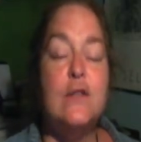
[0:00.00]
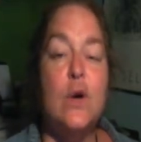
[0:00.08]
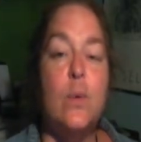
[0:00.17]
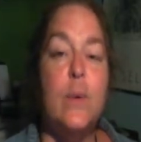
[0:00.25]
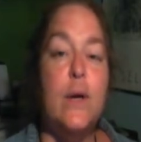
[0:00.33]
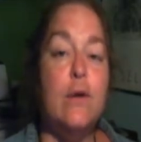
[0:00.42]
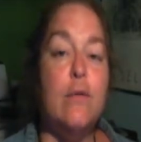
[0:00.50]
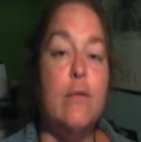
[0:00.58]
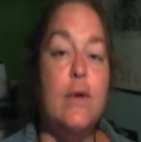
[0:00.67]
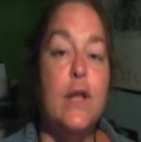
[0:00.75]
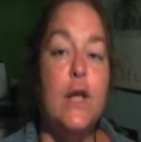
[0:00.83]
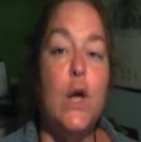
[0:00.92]
And so we
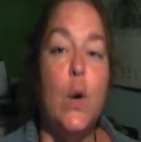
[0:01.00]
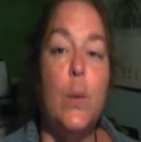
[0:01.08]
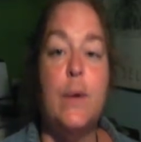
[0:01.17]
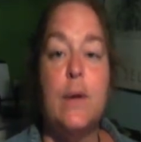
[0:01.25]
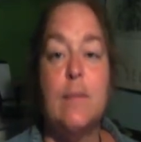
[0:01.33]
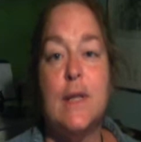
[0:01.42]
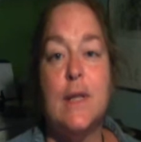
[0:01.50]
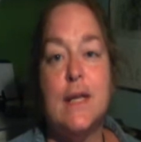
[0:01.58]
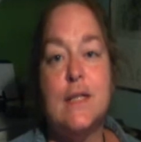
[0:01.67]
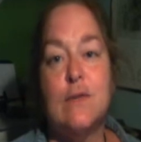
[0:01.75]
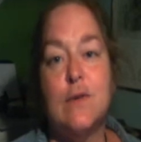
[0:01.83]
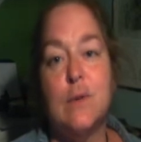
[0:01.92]
can really open
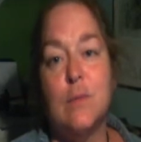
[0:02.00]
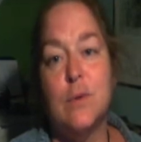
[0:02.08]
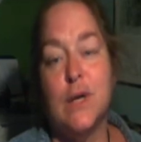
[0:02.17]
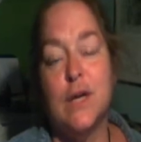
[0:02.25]
up the lines of